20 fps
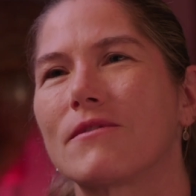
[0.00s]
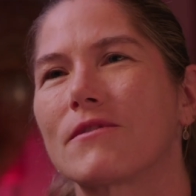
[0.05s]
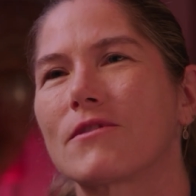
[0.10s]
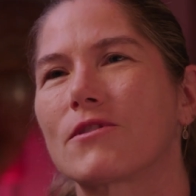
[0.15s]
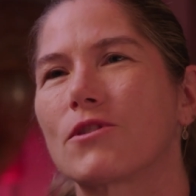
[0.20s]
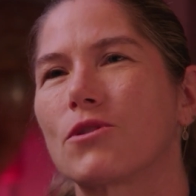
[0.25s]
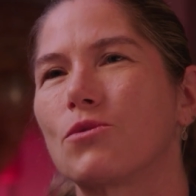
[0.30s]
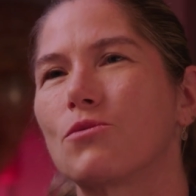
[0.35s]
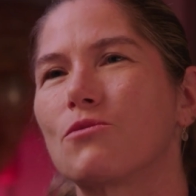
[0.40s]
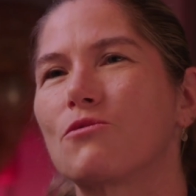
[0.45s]
So
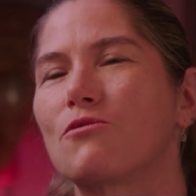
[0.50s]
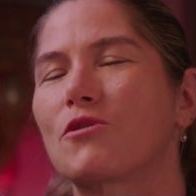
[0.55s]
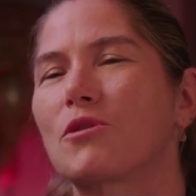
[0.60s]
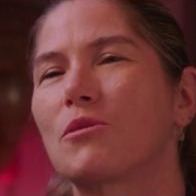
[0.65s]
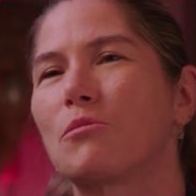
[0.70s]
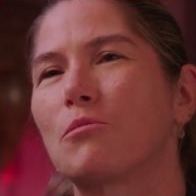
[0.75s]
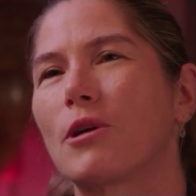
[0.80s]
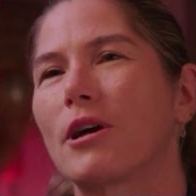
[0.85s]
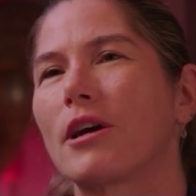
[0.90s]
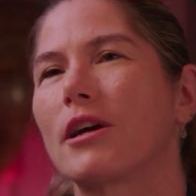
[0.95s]
you've
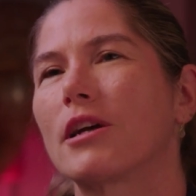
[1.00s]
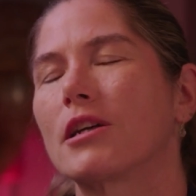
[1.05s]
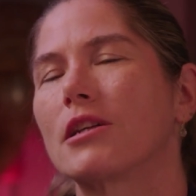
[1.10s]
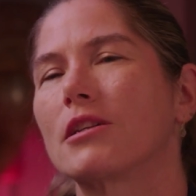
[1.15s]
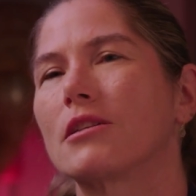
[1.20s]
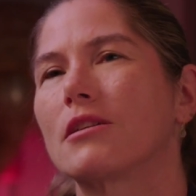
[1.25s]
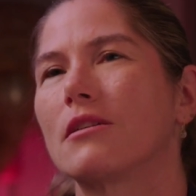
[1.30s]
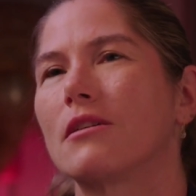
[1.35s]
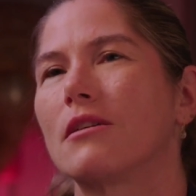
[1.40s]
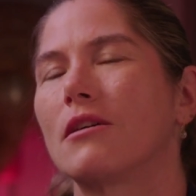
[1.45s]
combined
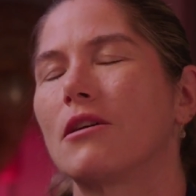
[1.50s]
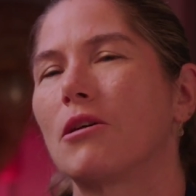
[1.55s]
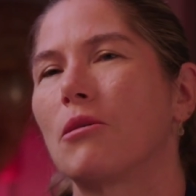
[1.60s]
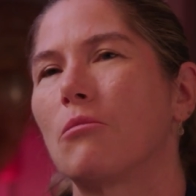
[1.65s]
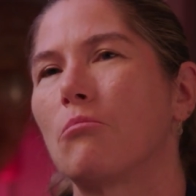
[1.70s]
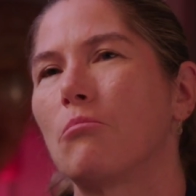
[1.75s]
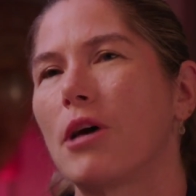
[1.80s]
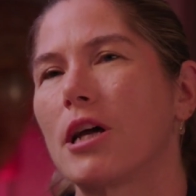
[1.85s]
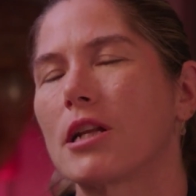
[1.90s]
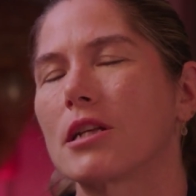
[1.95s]

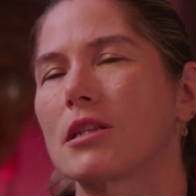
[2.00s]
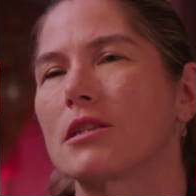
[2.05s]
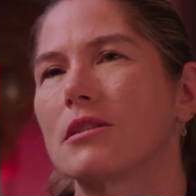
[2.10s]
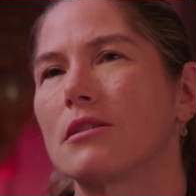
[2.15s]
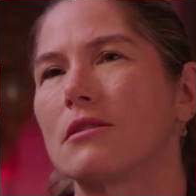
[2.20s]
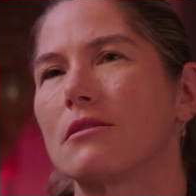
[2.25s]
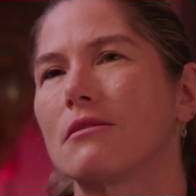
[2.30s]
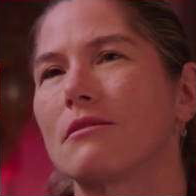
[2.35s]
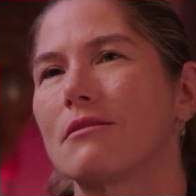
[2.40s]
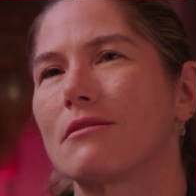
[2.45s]

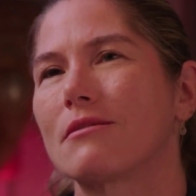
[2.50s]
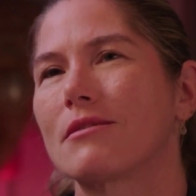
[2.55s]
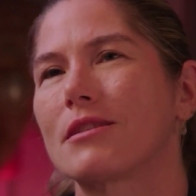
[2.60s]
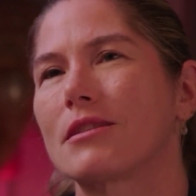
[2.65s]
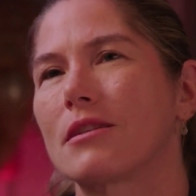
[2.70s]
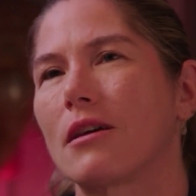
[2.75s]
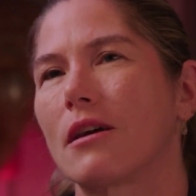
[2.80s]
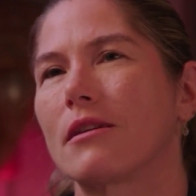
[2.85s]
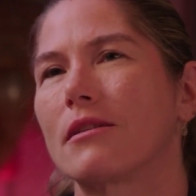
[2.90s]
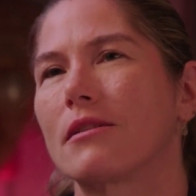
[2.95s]
medicine,
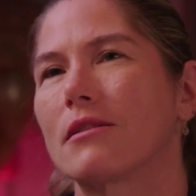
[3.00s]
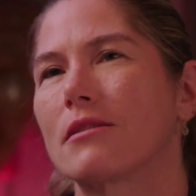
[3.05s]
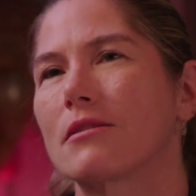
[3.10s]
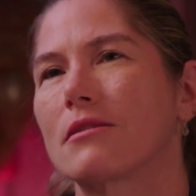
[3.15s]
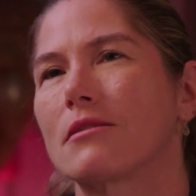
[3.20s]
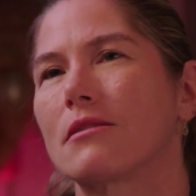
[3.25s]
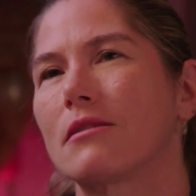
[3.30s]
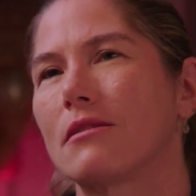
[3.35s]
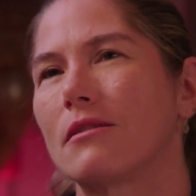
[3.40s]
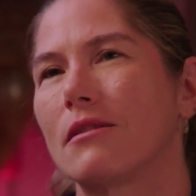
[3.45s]
science,
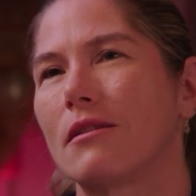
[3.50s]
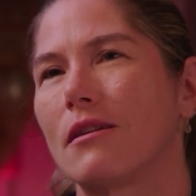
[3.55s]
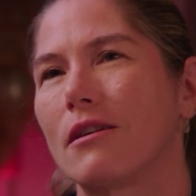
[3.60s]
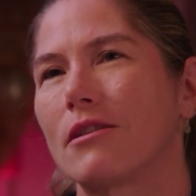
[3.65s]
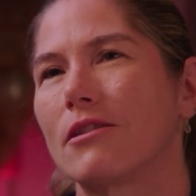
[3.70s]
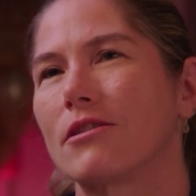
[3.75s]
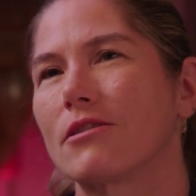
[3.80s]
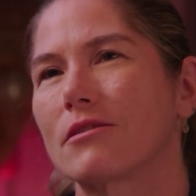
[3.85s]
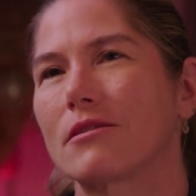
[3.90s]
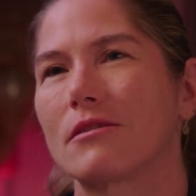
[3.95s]

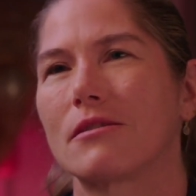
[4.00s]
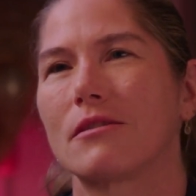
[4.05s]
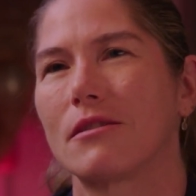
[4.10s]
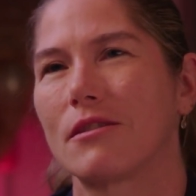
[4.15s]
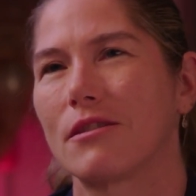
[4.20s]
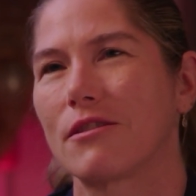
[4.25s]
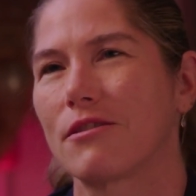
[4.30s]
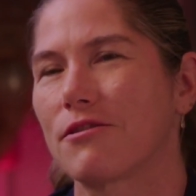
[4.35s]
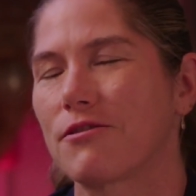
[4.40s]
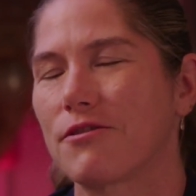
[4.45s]
art,
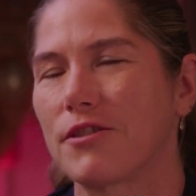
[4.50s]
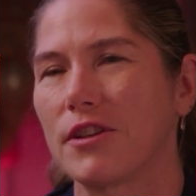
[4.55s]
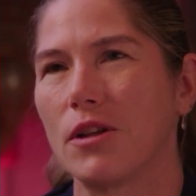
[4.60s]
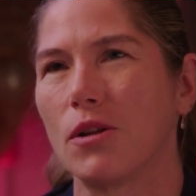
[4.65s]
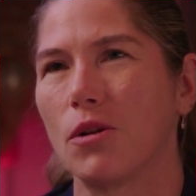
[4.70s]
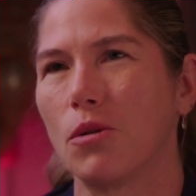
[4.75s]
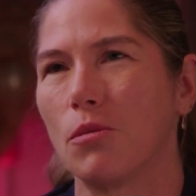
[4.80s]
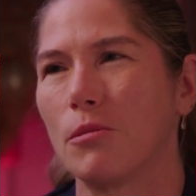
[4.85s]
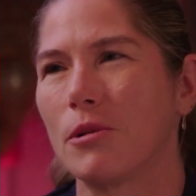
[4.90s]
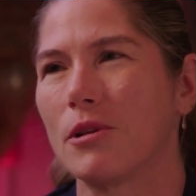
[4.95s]

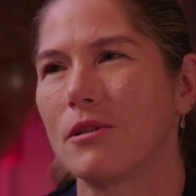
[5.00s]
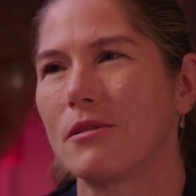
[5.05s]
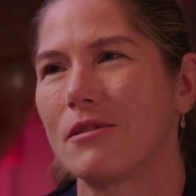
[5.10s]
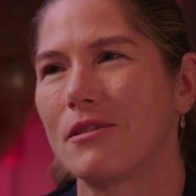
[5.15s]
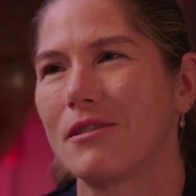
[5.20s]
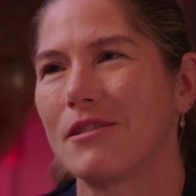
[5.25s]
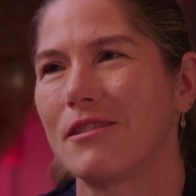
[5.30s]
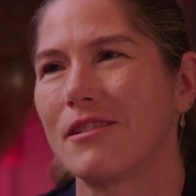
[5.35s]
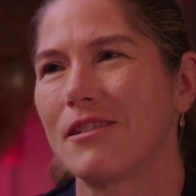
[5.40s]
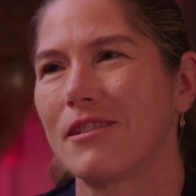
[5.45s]
film,
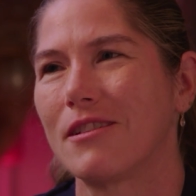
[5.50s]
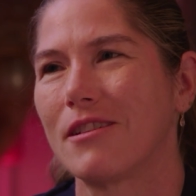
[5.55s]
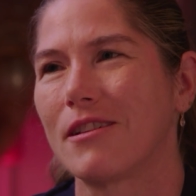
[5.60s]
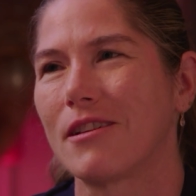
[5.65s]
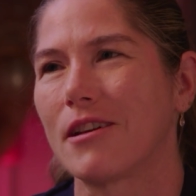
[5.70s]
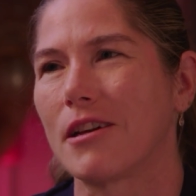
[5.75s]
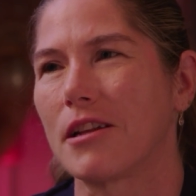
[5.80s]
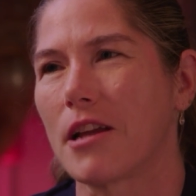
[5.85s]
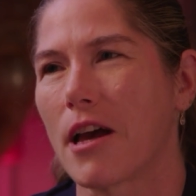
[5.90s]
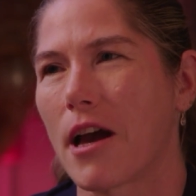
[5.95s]

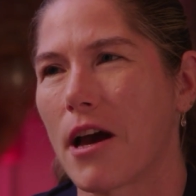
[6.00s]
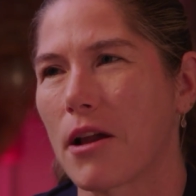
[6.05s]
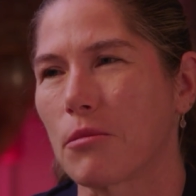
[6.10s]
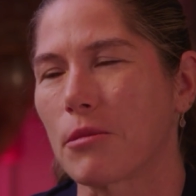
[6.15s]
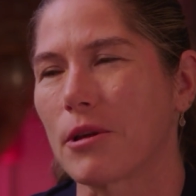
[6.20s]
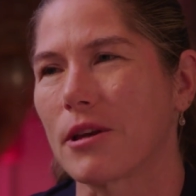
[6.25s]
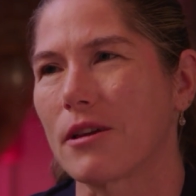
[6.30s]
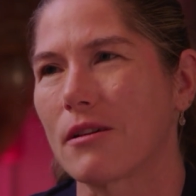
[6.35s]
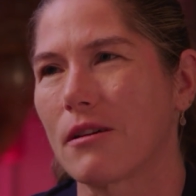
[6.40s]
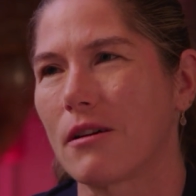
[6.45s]

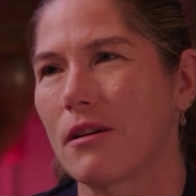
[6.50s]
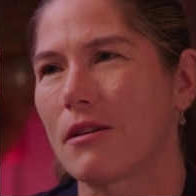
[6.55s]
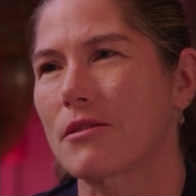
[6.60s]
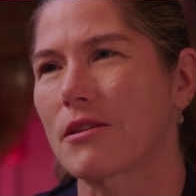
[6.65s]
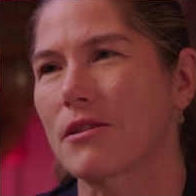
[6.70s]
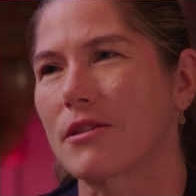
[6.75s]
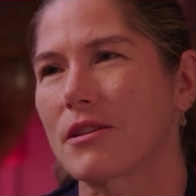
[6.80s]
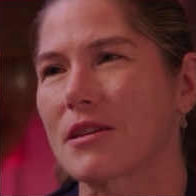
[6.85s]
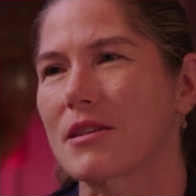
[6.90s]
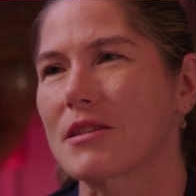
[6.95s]
anatomy, all the
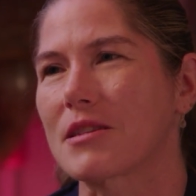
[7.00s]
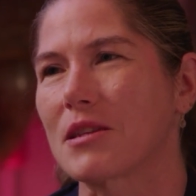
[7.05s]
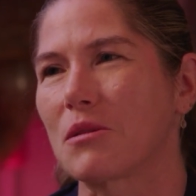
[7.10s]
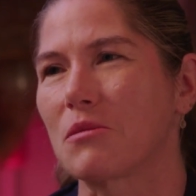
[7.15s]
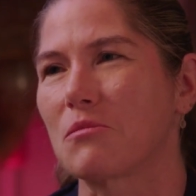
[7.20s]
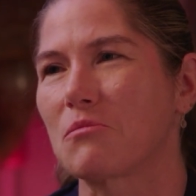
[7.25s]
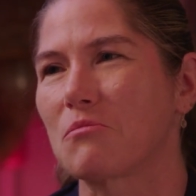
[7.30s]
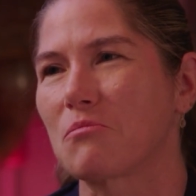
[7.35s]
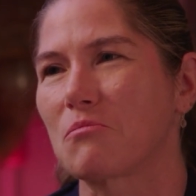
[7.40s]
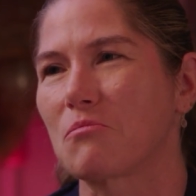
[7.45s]
things that
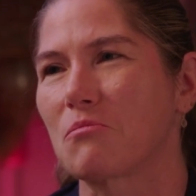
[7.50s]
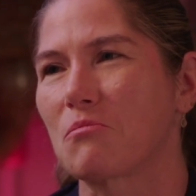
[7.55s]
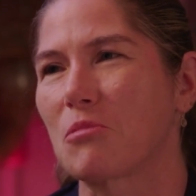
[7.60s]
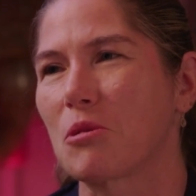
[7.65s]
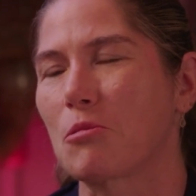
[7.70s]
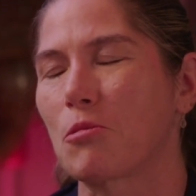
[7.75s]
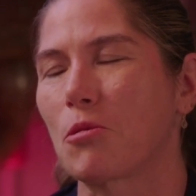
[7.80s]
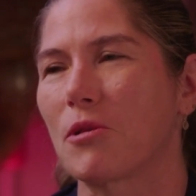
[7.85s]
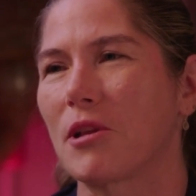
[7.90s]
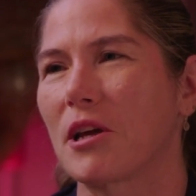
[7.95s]

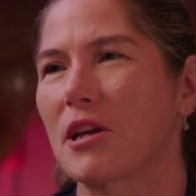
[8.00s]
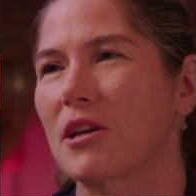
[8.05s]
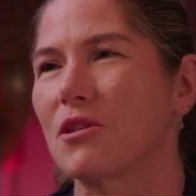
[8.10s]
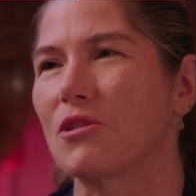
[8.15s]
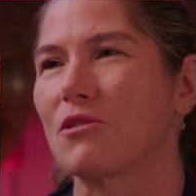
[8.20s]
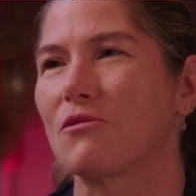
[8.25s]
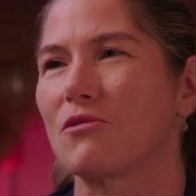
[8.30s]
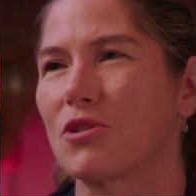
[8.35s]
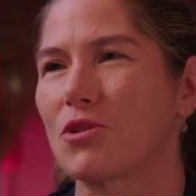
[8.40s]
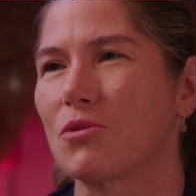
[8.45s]
people like
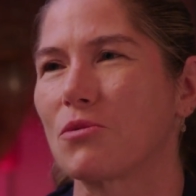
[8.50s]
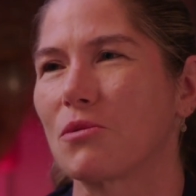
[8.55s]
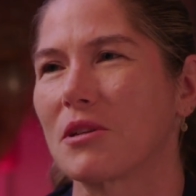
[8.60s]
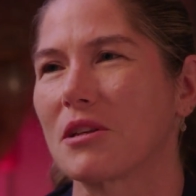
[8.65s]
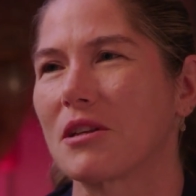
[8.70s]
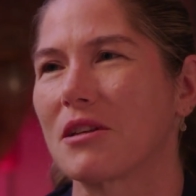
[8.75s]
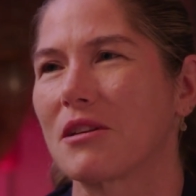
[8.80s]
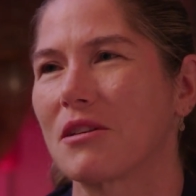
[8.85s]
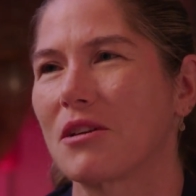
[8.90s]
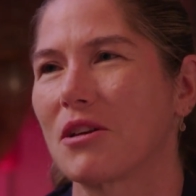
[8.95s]

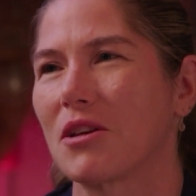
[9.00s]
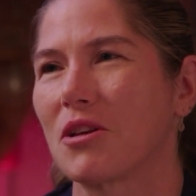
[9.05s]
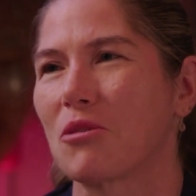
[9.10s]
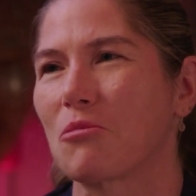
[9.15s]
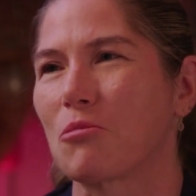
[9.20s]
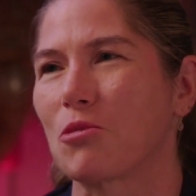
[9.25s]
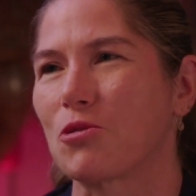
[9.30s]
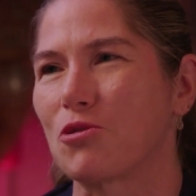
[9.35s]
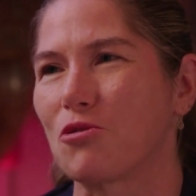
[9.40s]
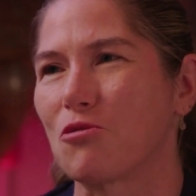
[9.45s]
individually,
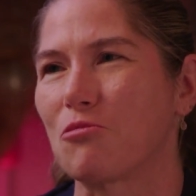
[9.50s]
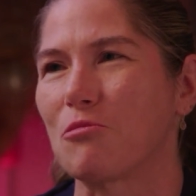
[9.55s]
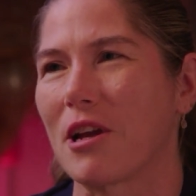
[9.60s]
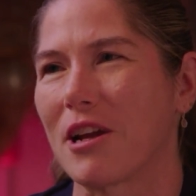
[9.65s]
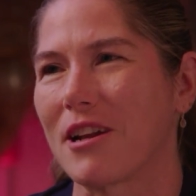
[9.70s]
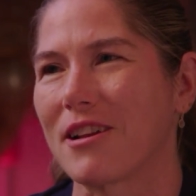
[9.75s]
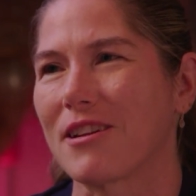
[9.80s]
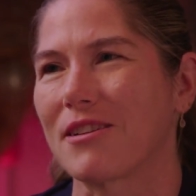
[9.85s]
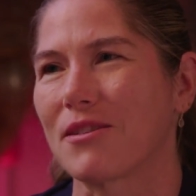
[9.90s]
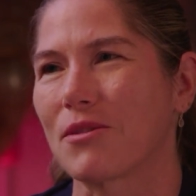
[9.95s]
but you've made
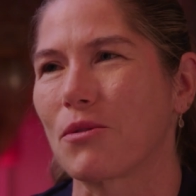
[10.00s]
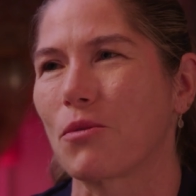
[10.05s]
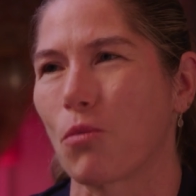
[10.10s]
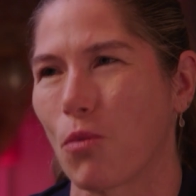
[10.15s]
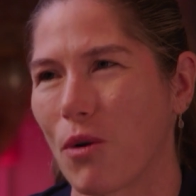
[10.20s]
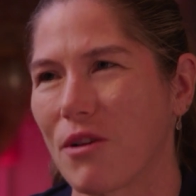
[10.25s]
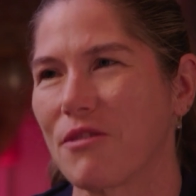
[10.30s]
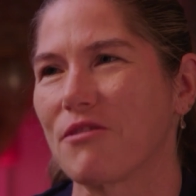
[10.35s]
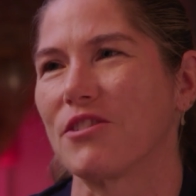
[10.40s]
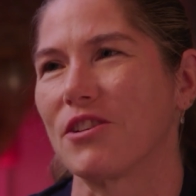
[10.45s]
it
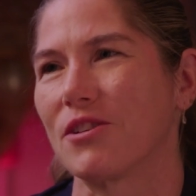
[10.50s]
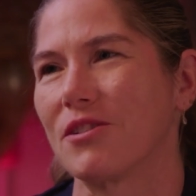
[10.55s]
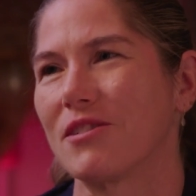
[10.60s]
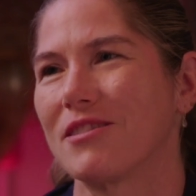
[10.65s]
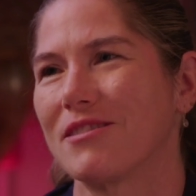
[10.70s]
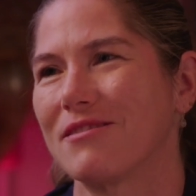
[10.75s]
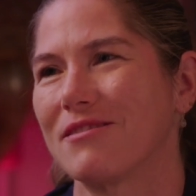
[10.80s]
one field.